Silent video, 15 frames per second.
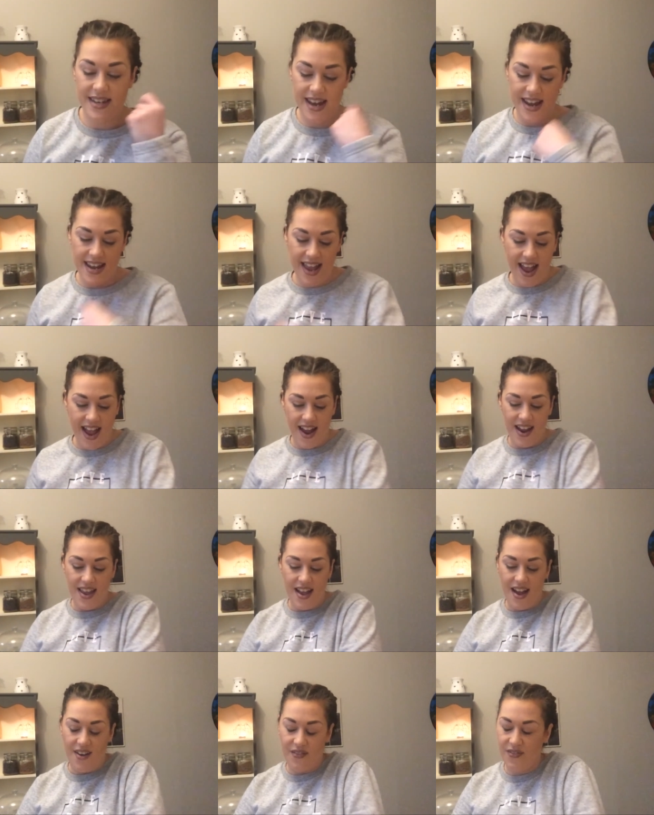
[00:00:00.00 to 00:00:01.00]
today I
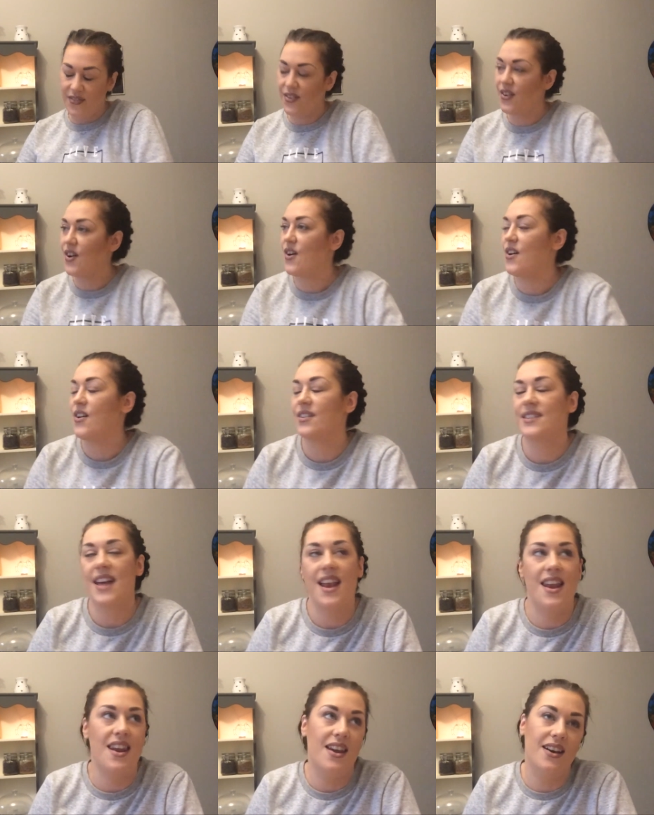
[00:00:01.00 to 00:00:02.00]
have got
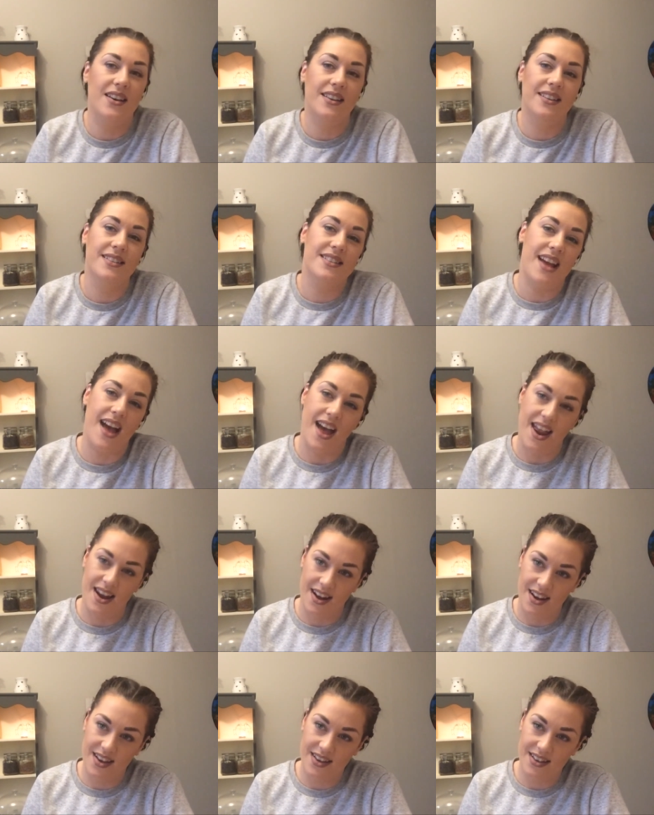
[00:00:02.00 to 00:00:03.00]
lots
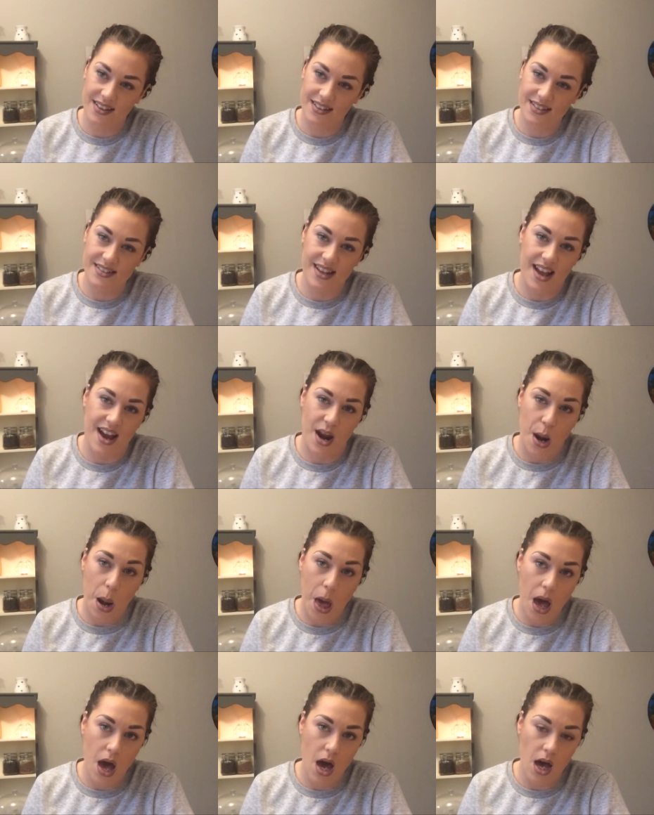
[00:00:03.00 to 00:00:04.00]
and lots and
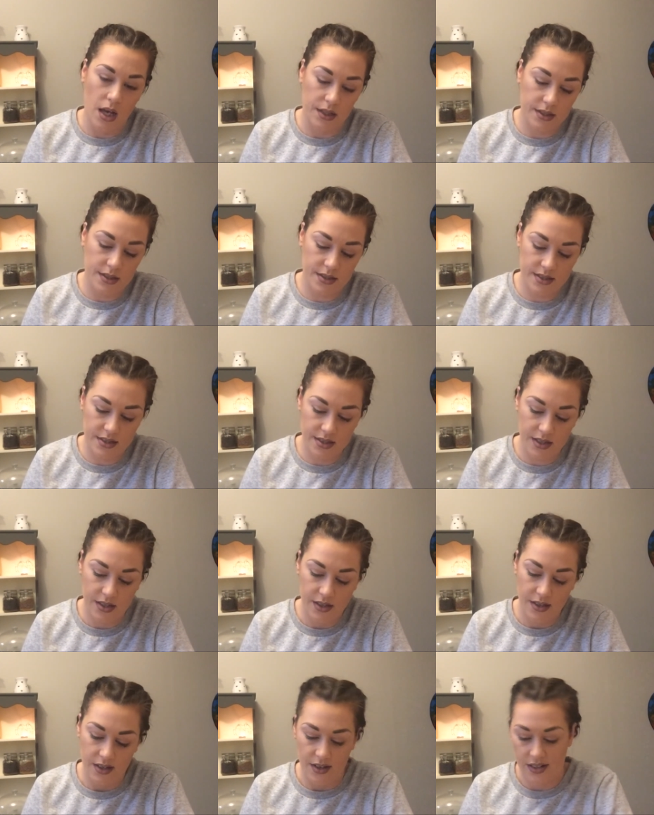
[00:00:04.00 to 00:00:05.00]
lots,
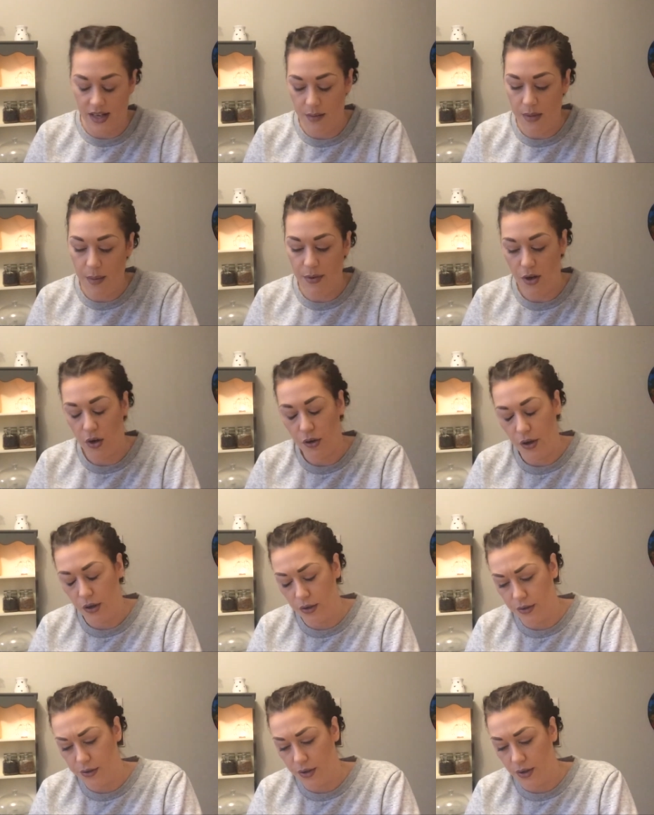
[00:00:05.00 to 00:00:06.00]
okay maybe not, not
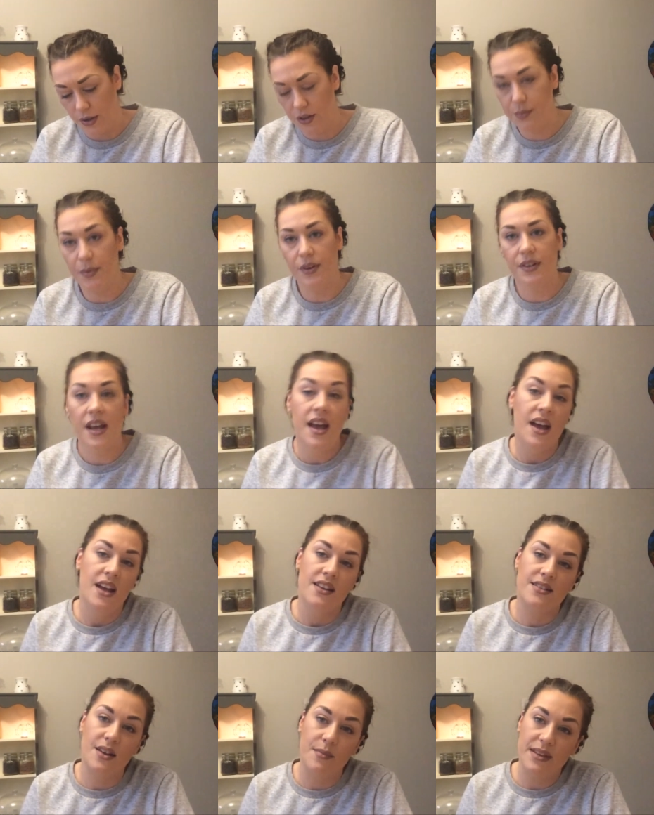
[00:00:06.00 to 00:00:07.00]
lots and lots, but
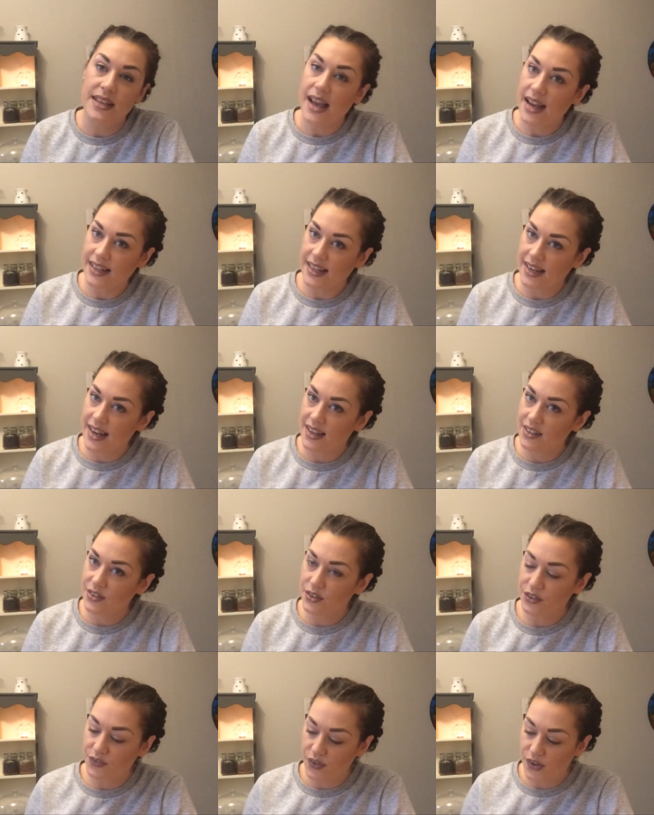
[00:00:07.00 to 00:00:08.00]
some Yankee
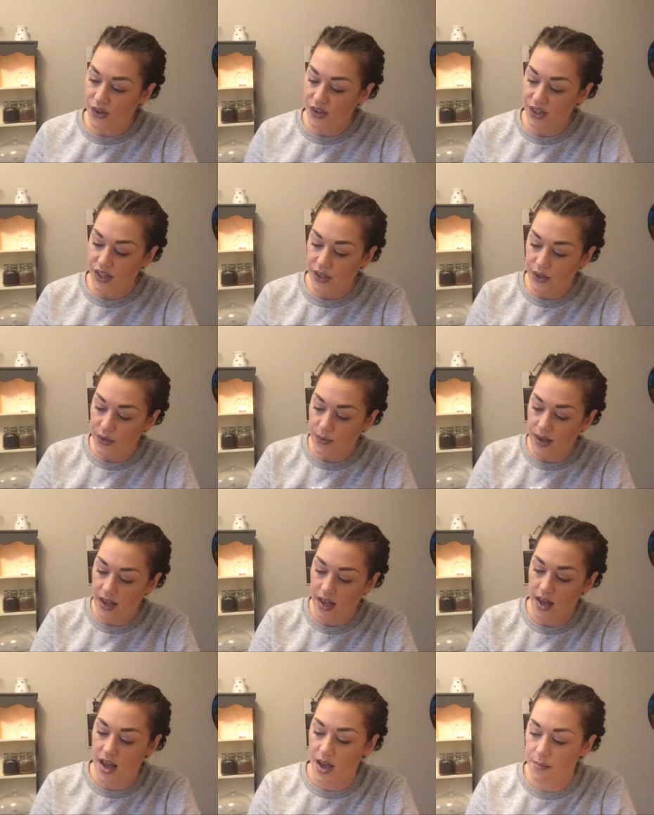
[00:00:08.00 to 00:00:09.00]
candles for you.
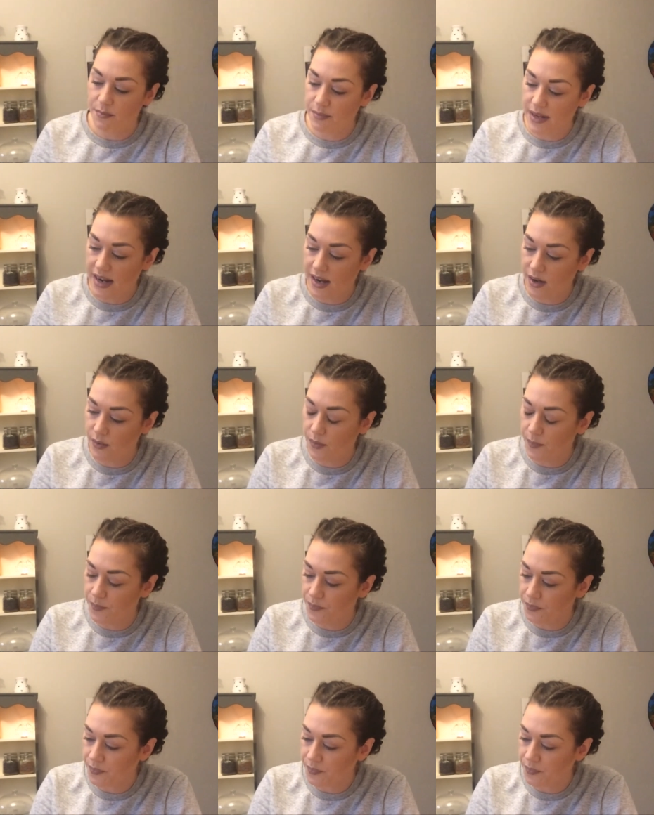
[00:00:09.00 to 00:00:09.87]
Um, been out,